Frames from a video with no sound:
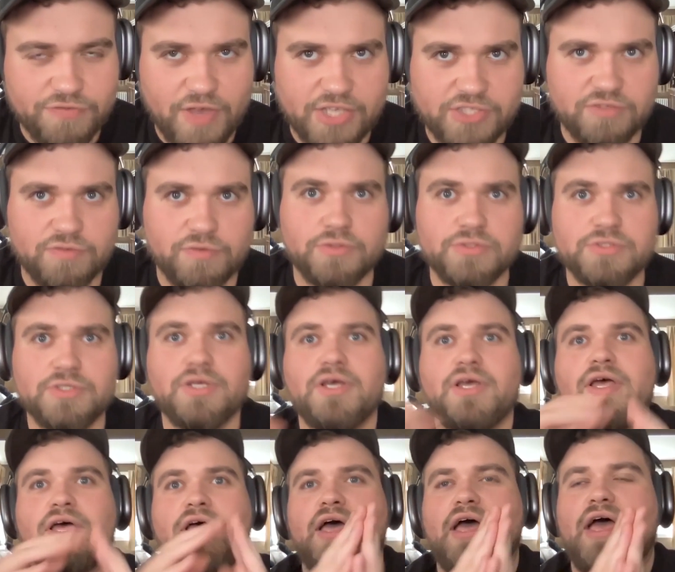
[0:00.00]
festivals?
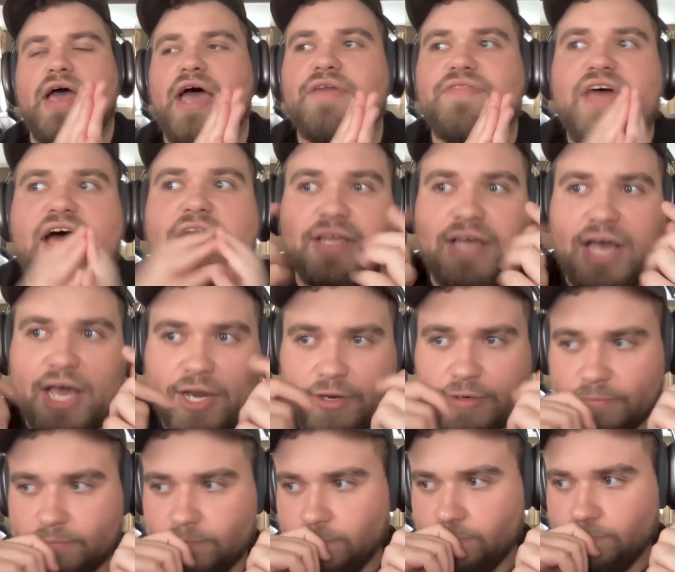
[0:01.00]
And that kind
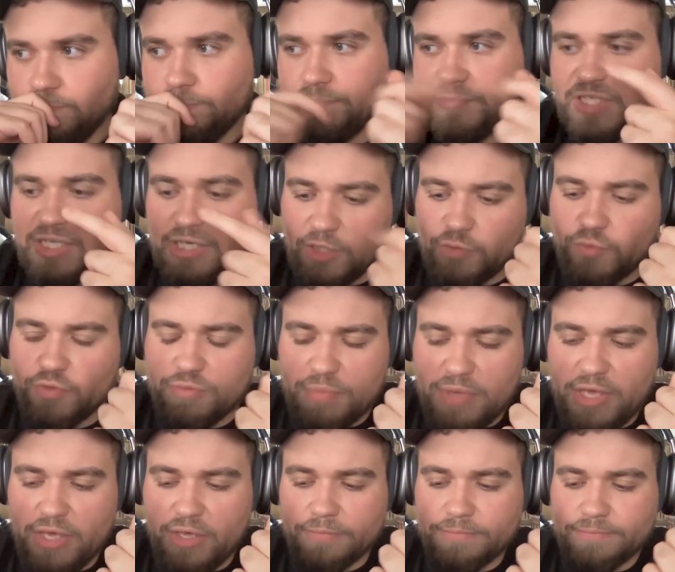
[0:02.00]
of clicked with
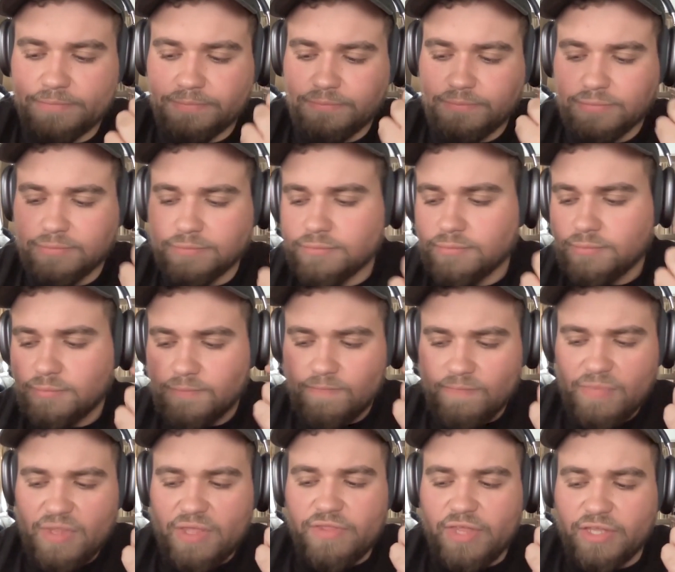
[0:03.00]
me
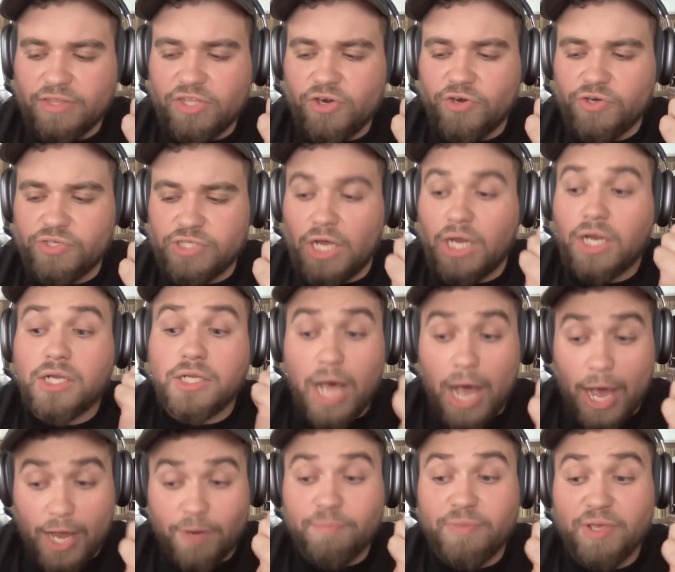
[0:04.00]
that there's a
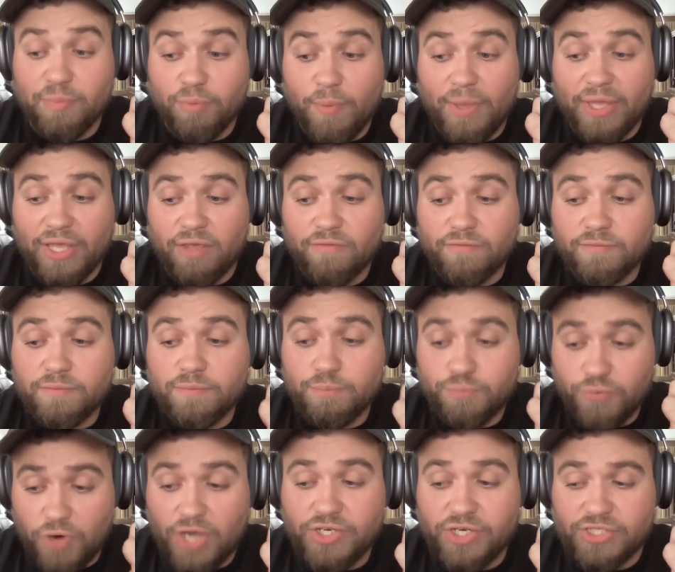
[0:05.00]
lot of people making
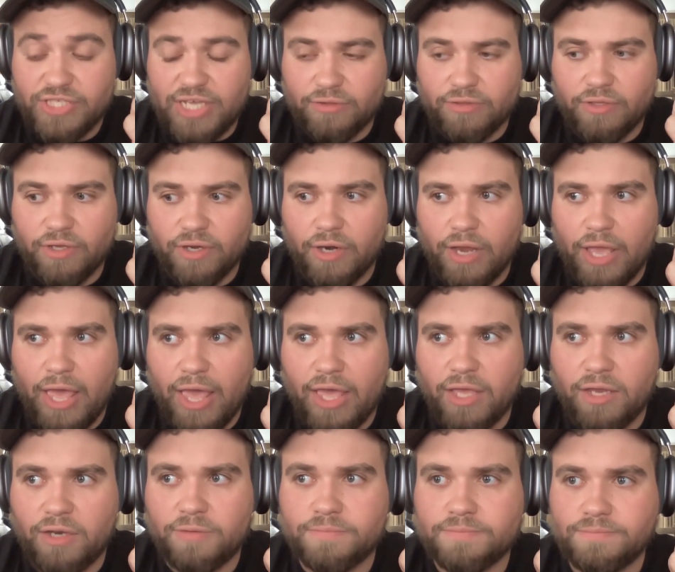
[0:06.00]
projects out there.
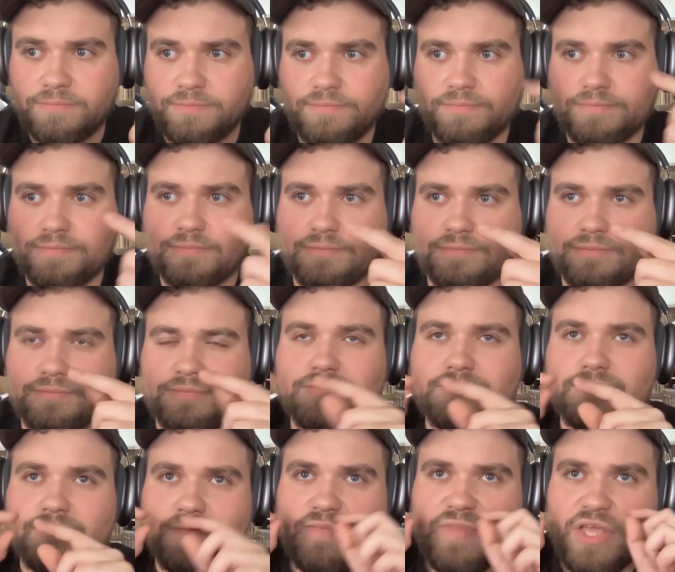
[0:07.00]
And
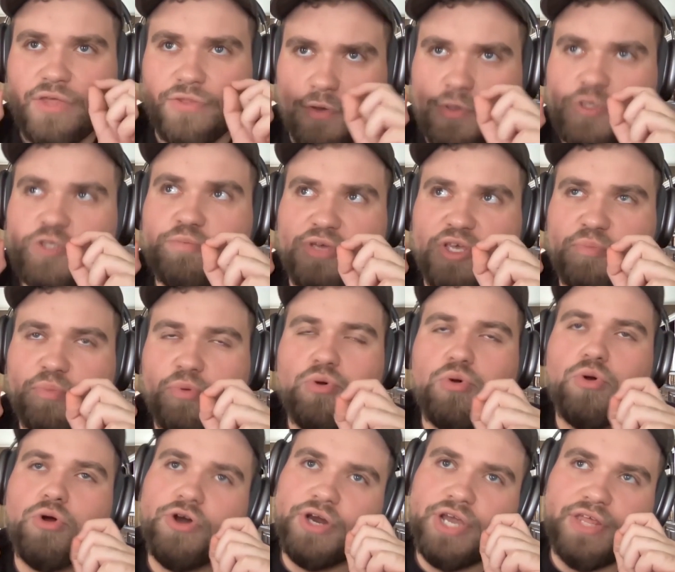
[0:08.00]
those people
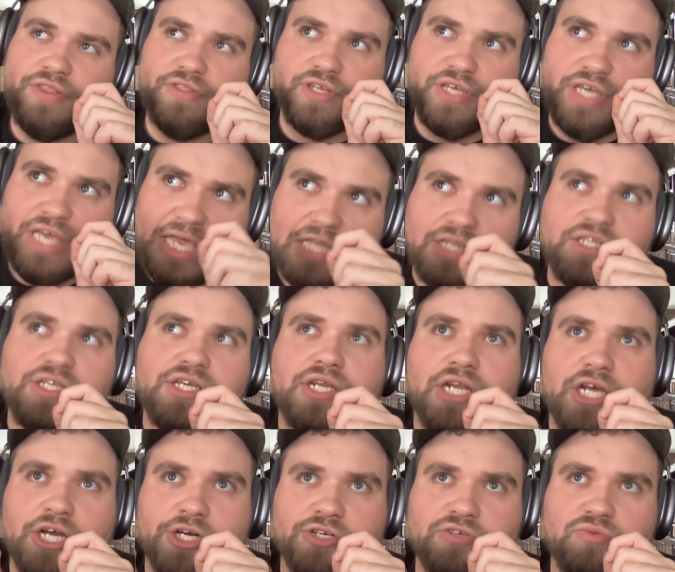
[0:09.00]
who are in the indie
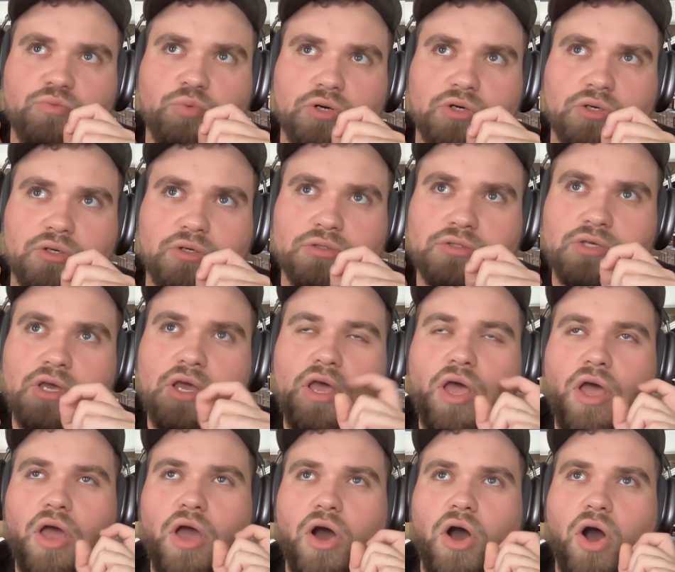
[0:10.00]
narrative world
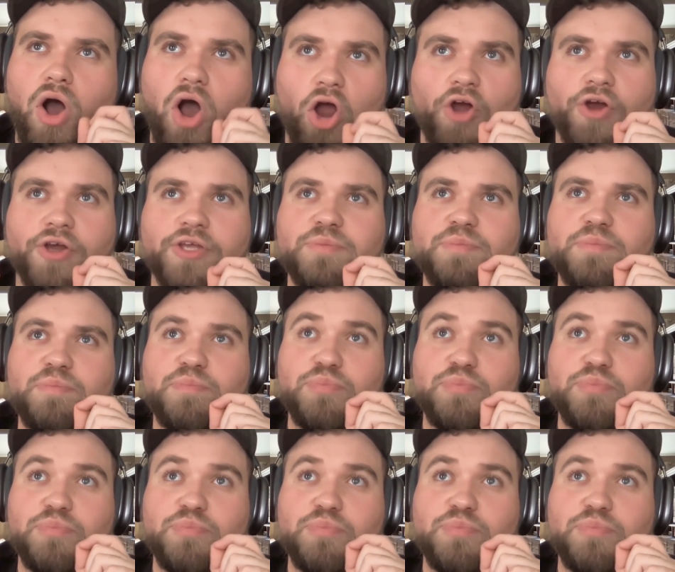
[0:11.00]
are